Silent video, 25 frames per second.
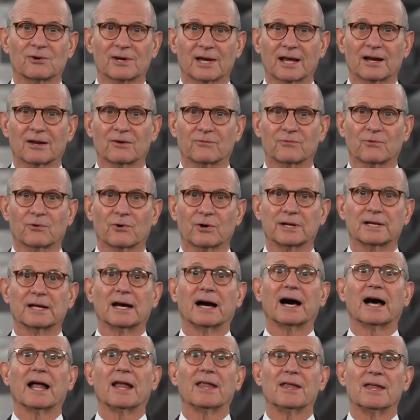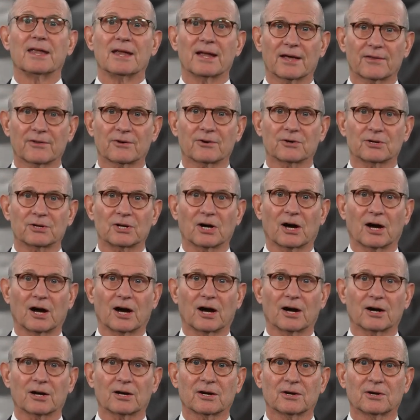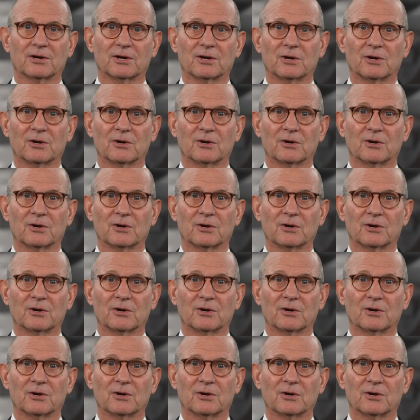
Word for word: California, another dog